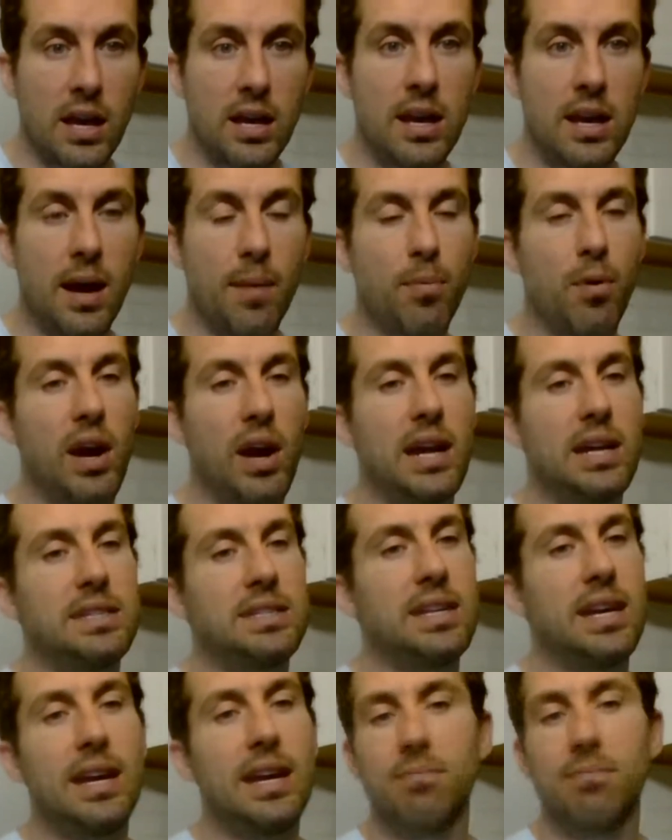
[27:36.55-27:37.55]
Number
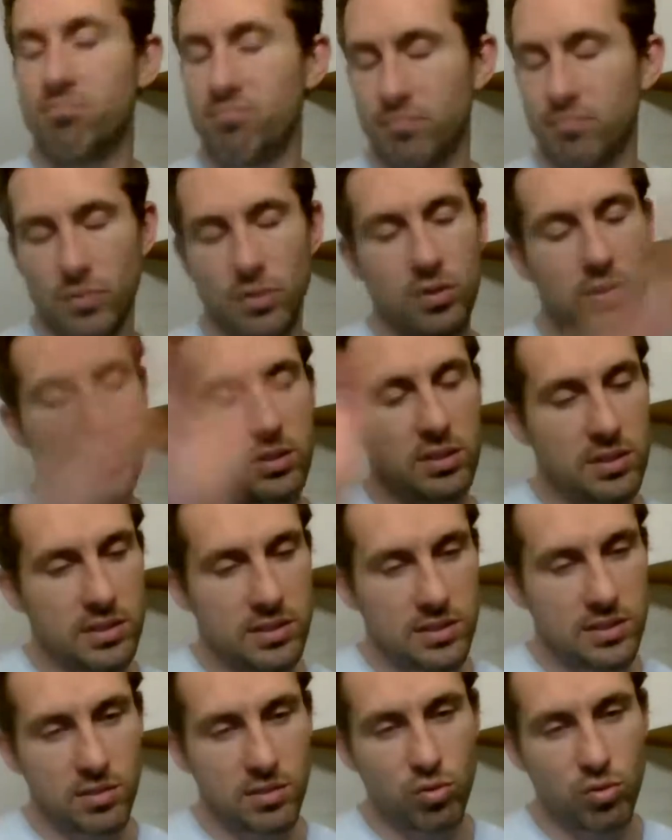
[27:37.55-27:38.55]
18,
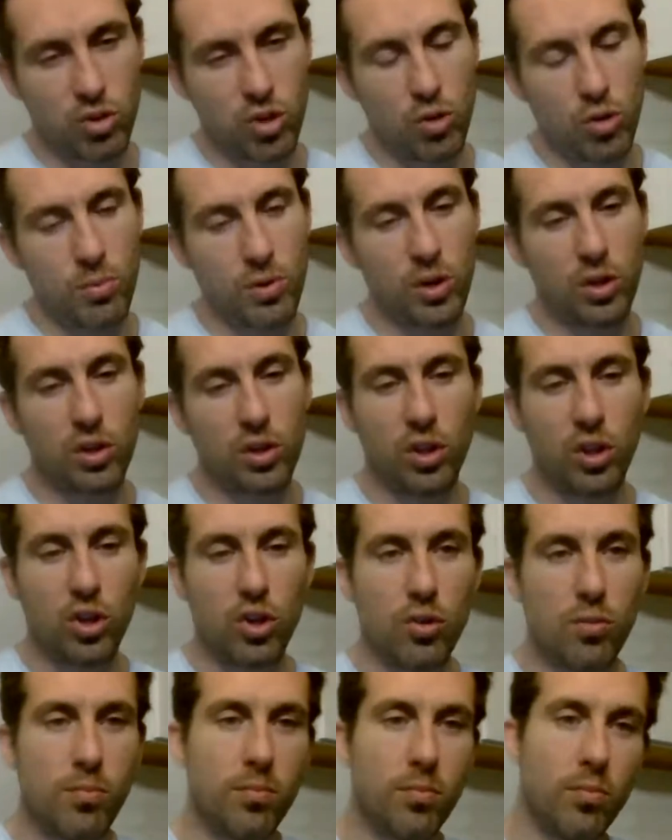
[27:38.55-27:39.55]
doom and
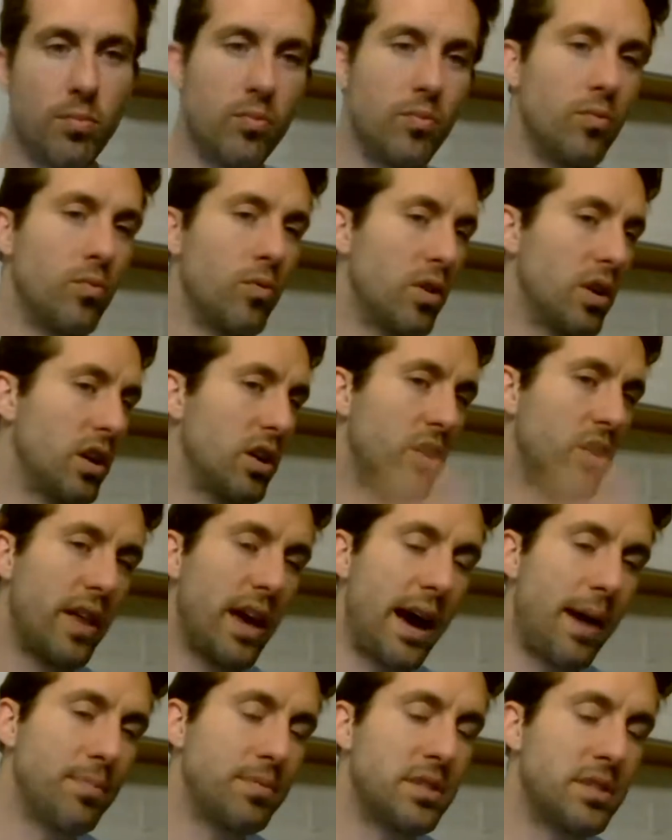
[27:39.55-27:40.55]
gloom. We're going to go
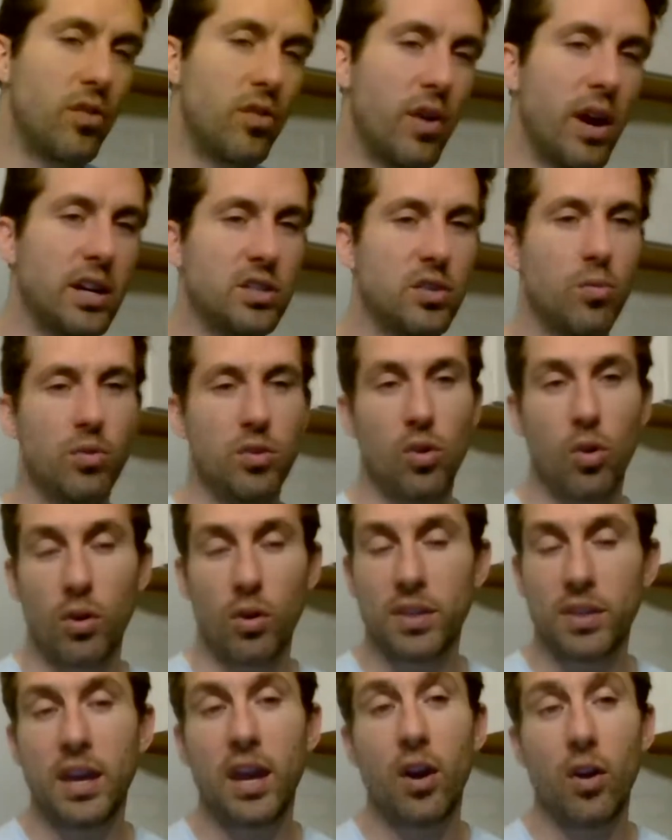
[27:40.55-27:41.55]
the opposite direction.
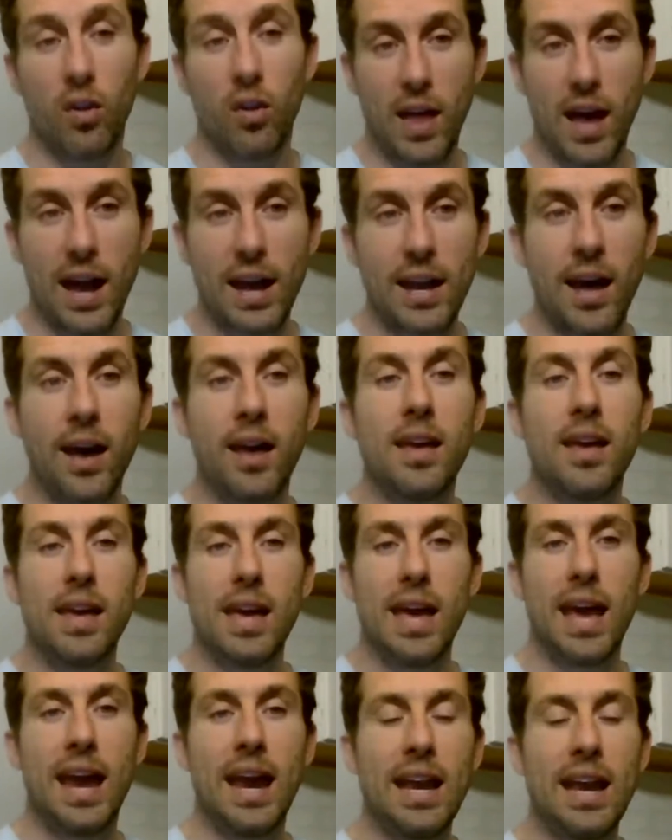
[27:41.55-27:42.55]
North Carolina,
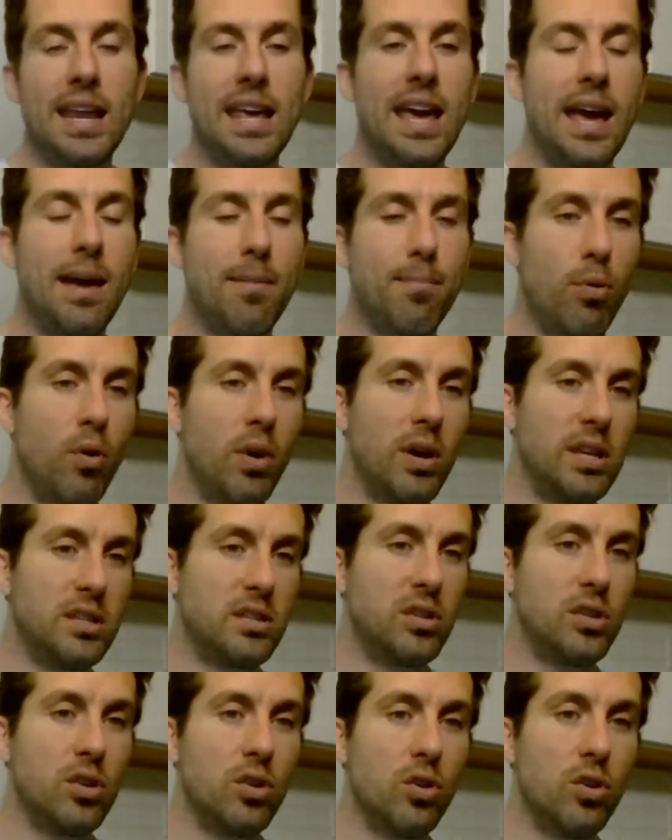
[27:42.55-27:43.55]

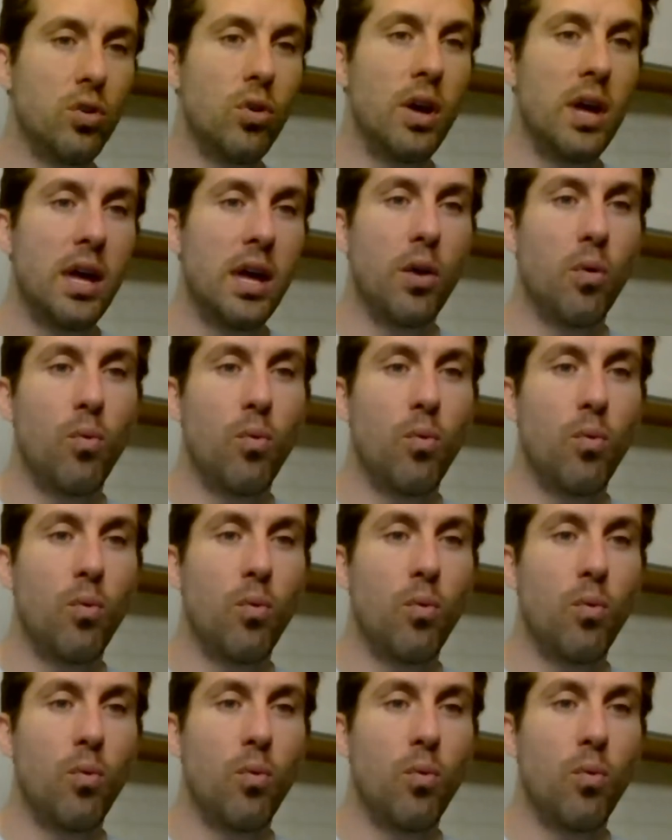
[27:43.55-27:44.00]
88.2.